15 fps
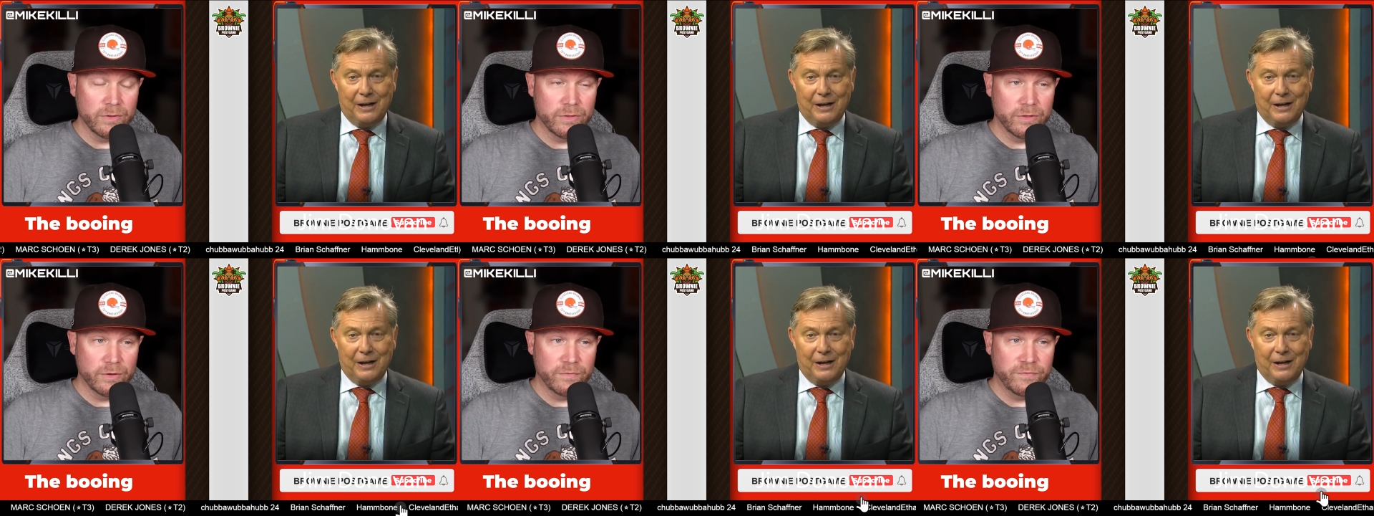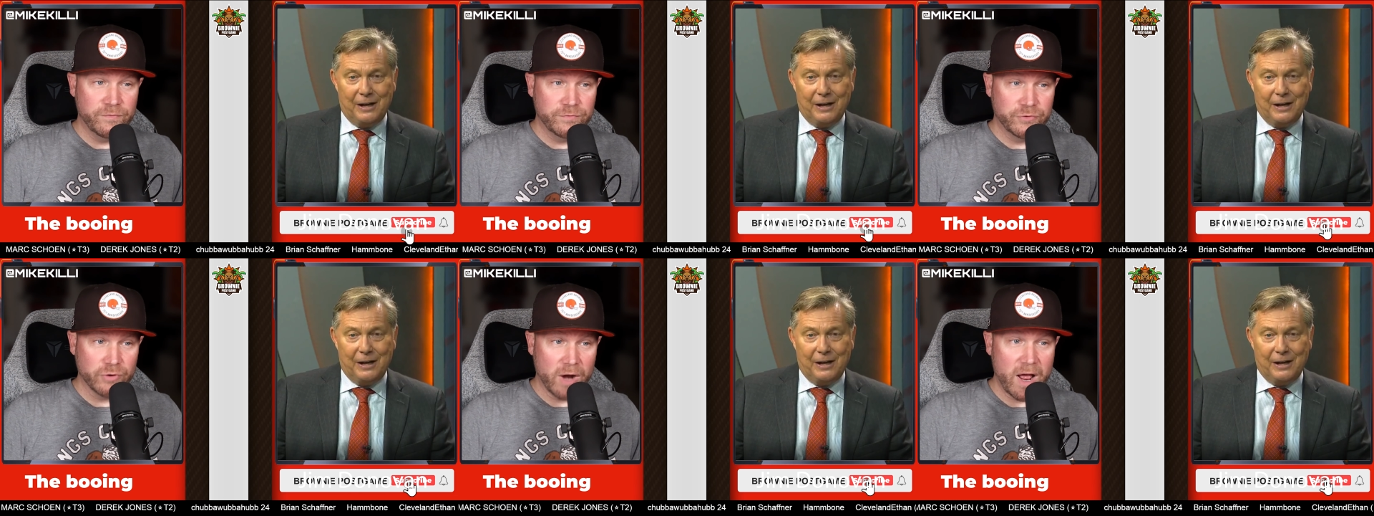Speaker 1: the f-
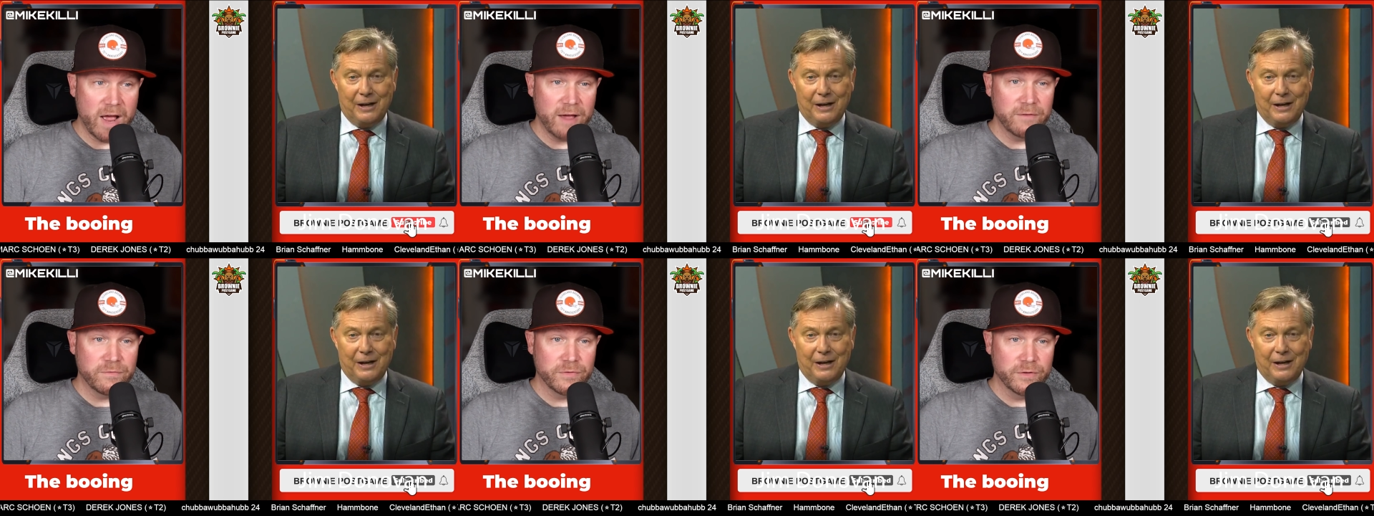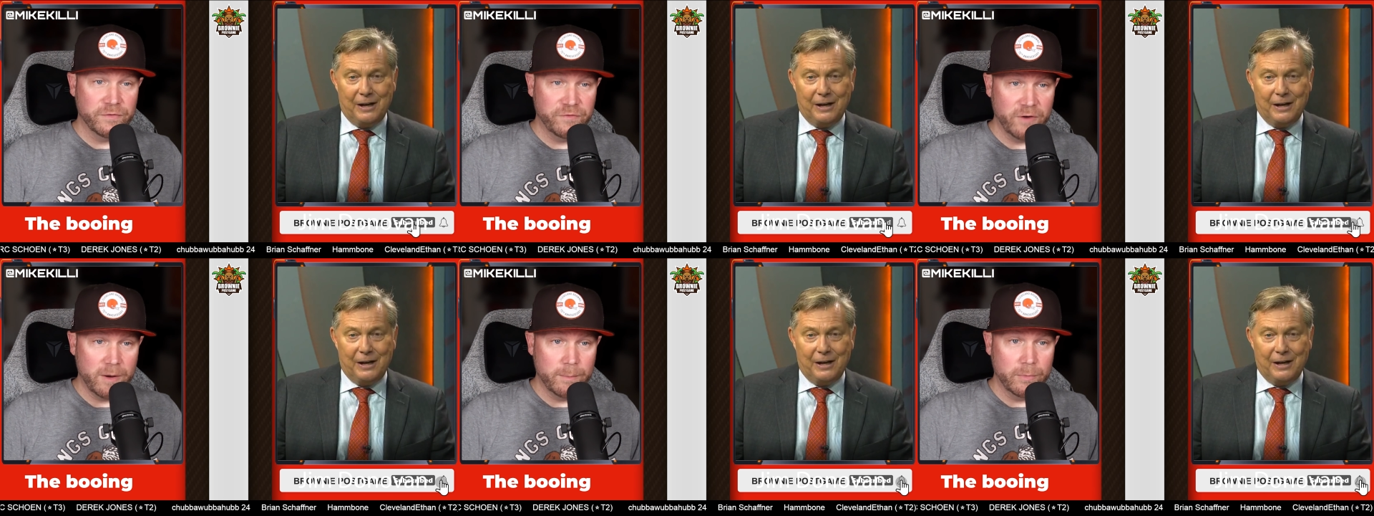drive, the
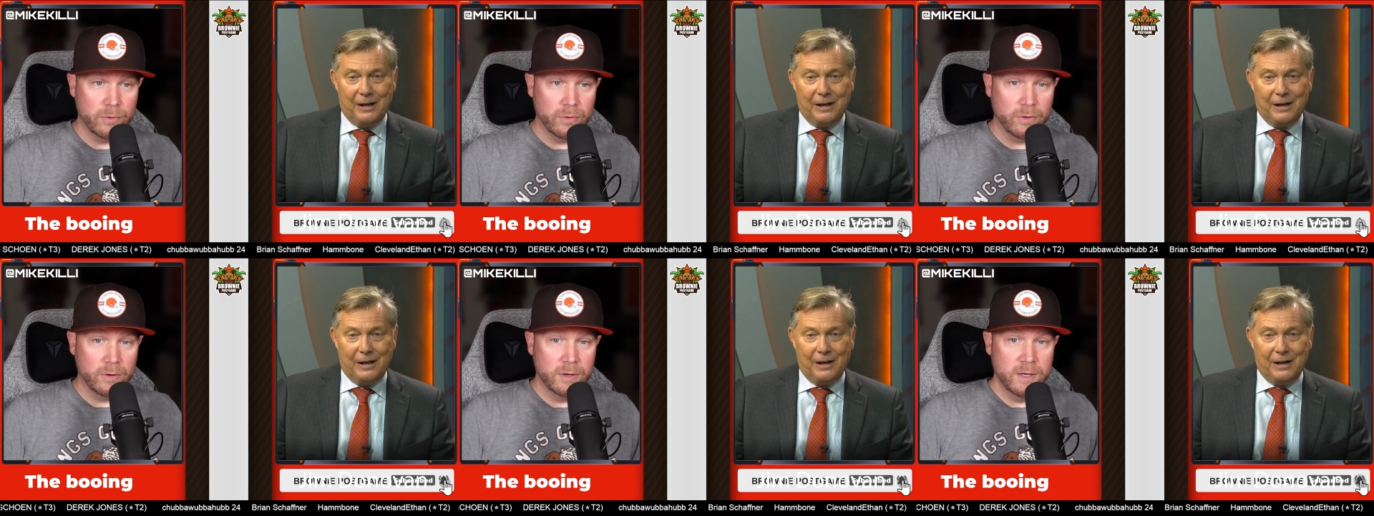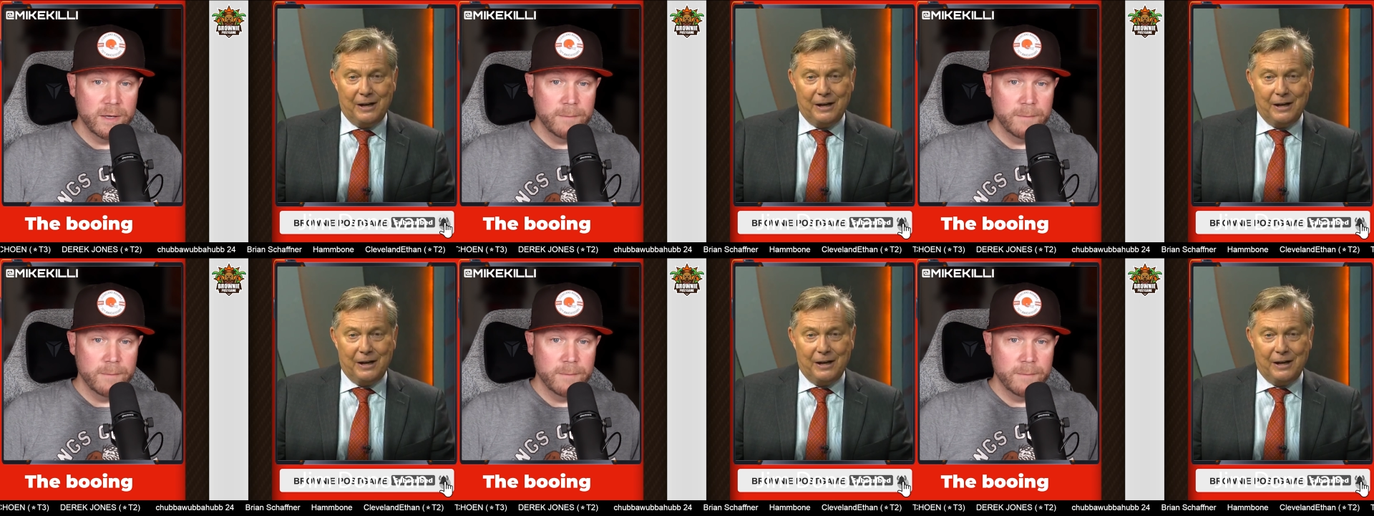fumble,